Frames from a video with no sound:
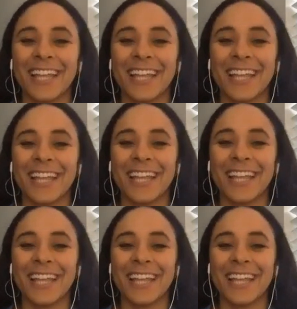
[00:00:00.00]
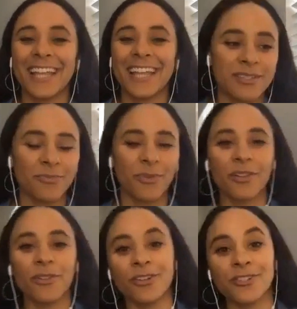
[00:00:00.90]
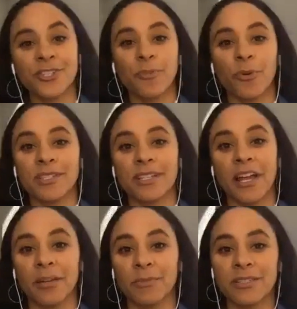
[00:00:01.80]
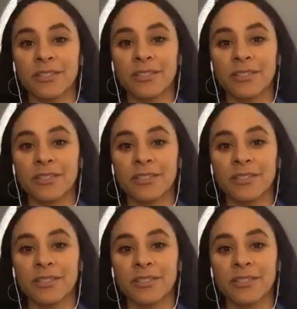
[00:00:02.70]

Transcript: And for those that don't know, it's one of the largest sports academies